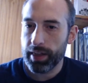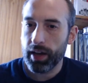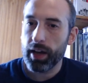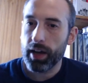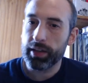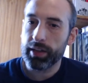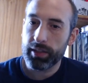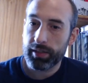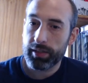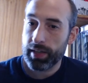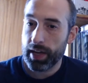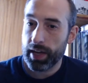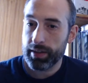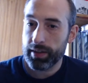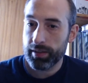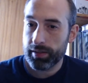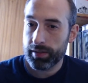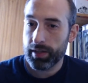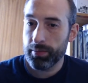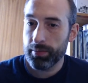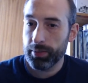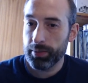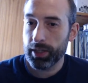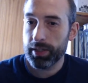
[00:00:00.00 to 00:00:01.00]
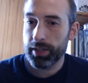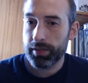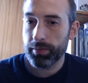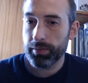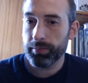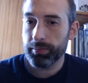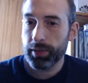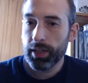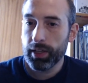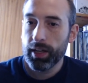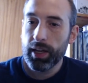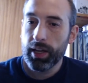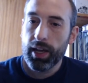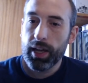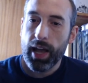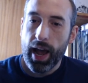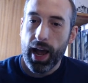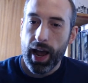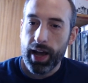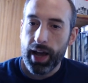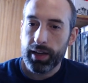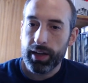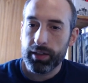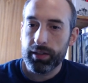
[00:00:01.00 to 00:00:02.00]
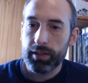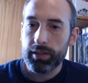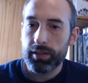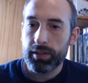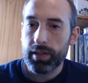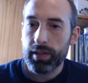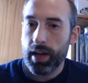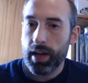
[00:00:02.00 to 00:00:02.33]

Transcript: understand the symbolism, and